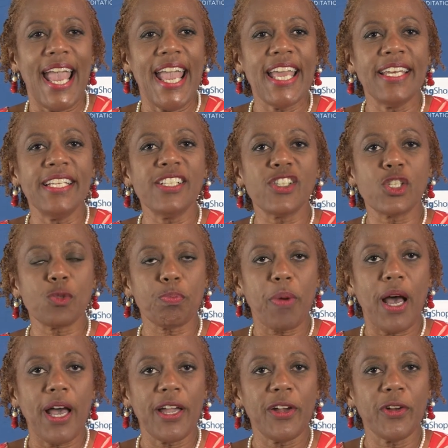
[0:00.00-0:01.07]
and
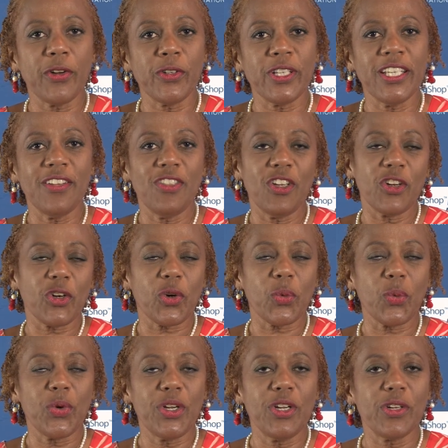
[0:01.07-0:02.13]
inspired in their
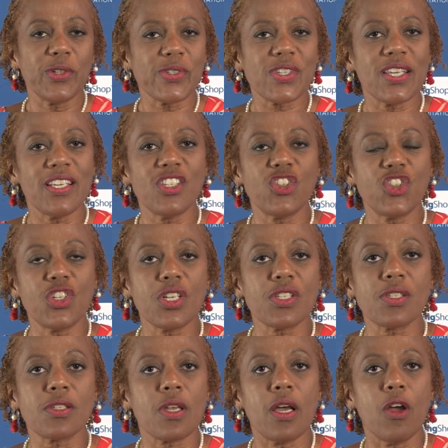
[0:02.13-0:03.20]
careers is
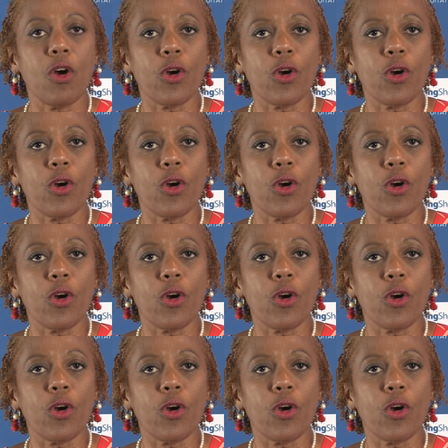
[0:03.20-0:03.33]
just